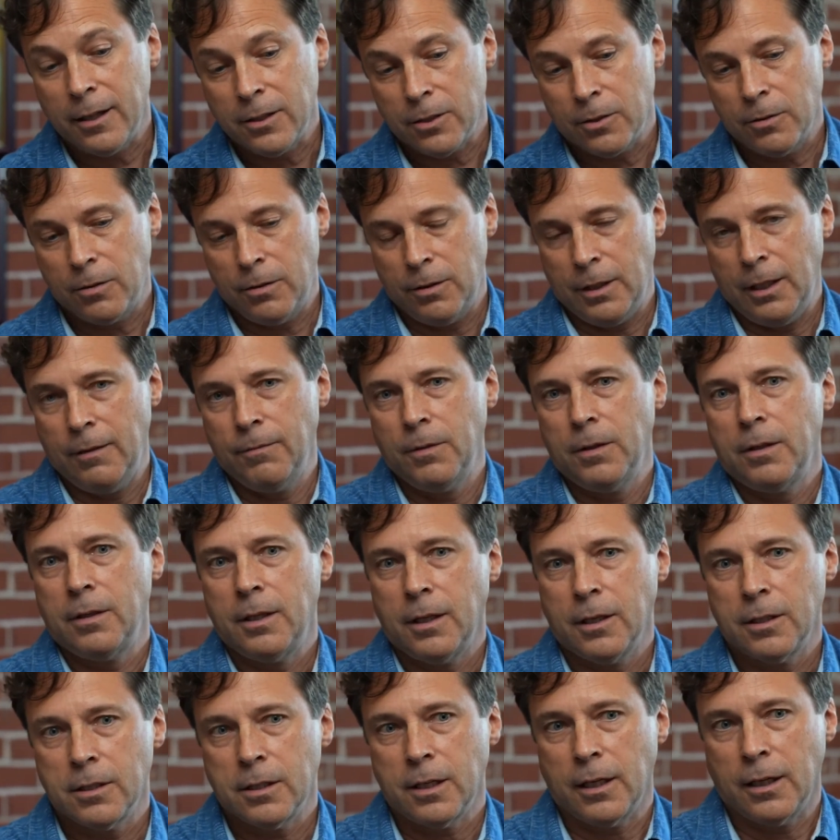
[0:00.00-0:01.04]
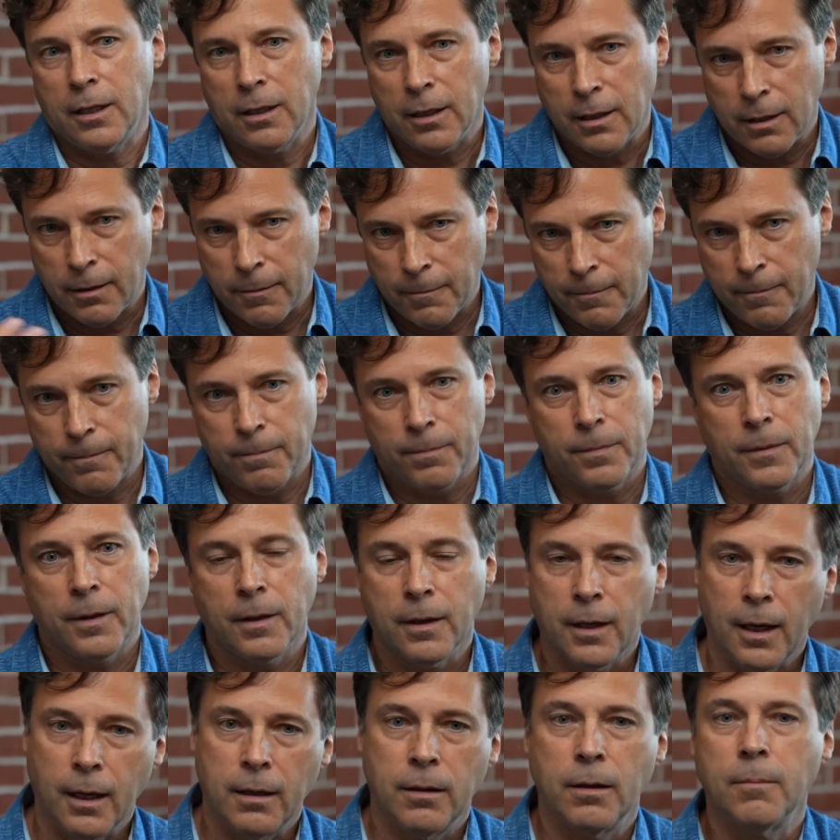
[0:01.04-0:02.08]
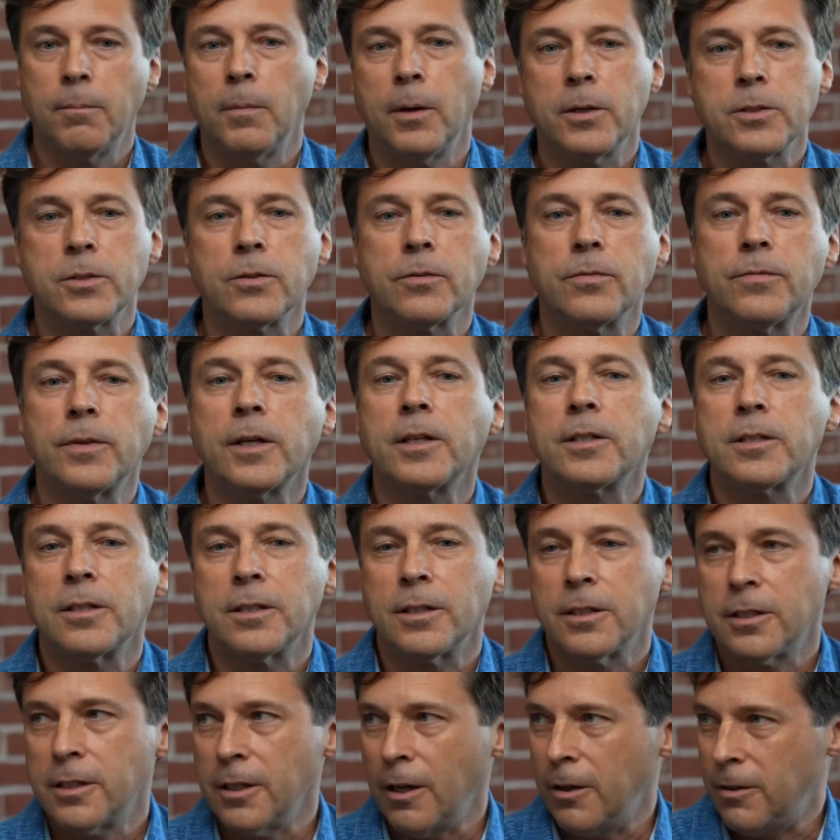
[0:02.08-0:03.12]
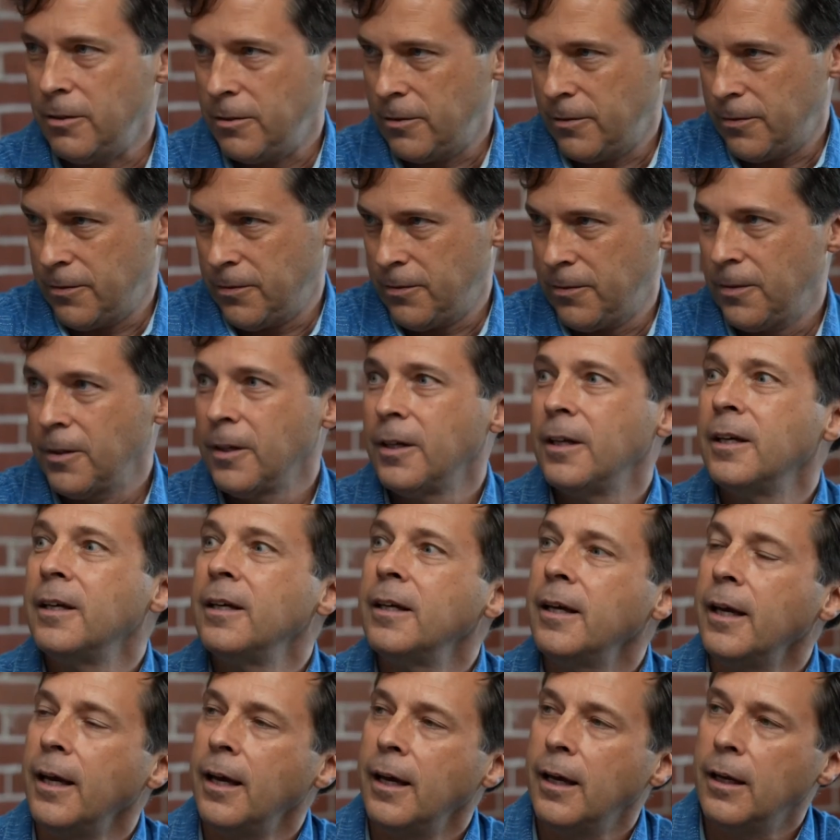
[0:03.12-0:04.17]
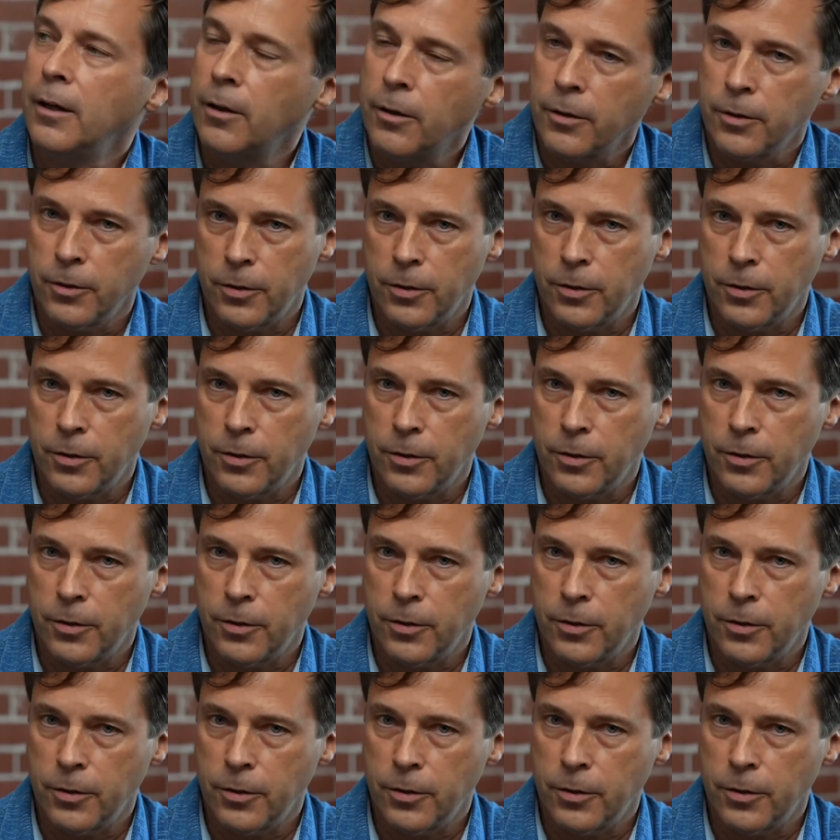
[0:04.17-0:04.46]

So even things like, can the muscle fix itself? And are there